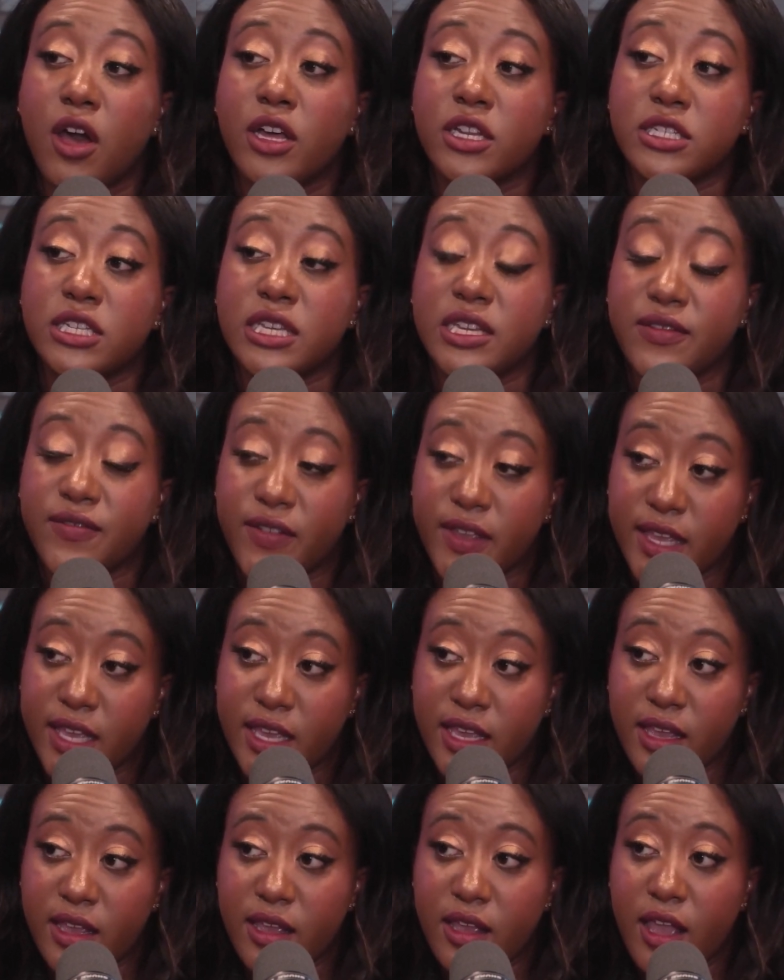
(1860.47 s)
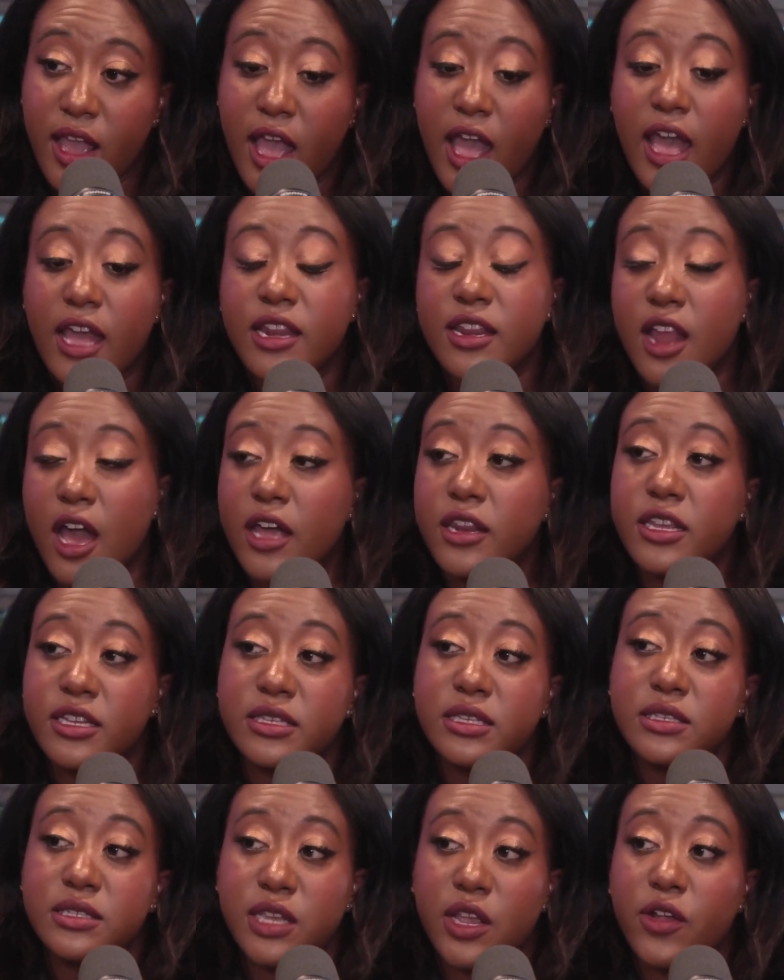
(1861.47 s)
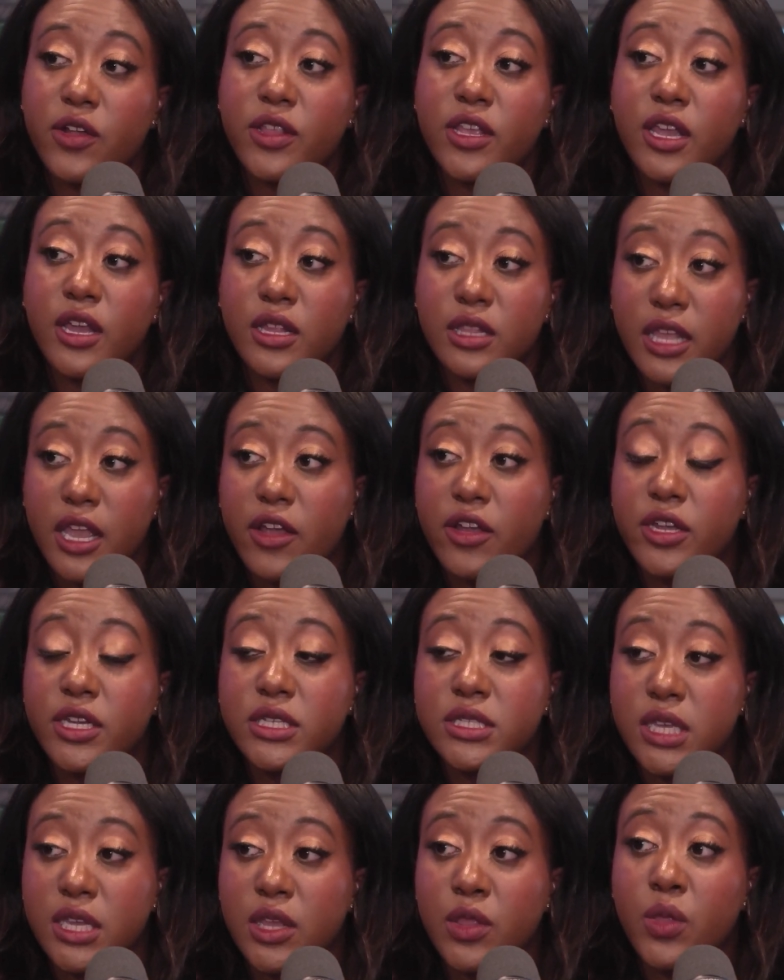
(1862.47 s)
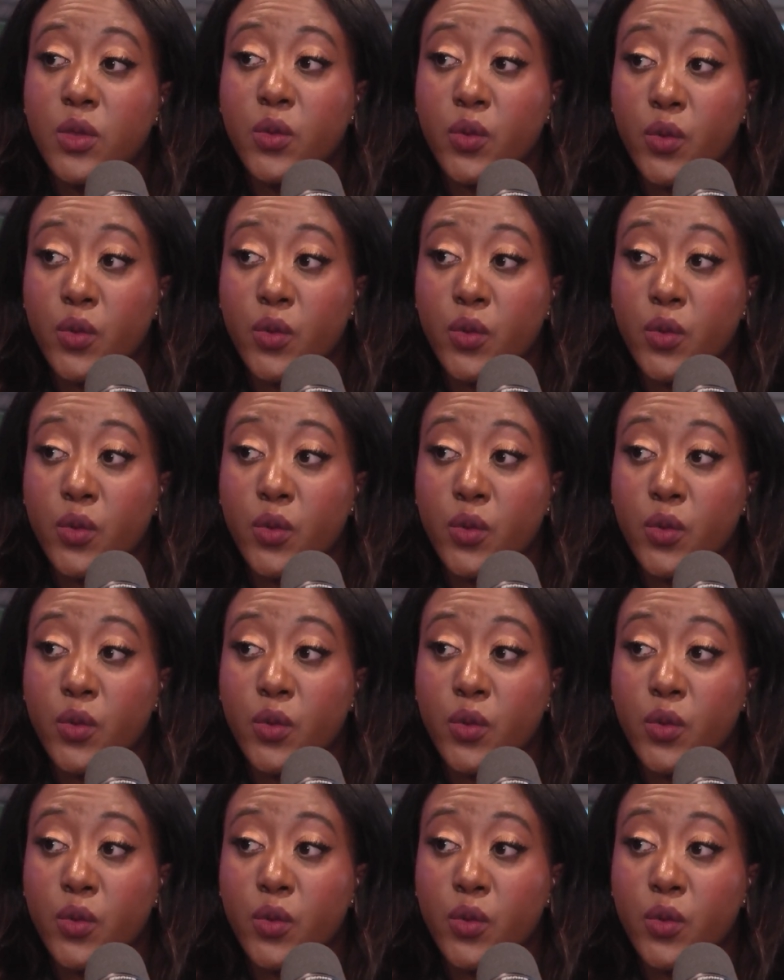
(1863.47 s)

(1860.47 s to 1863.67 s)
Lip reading: on TV, and not necessarily hilarious in the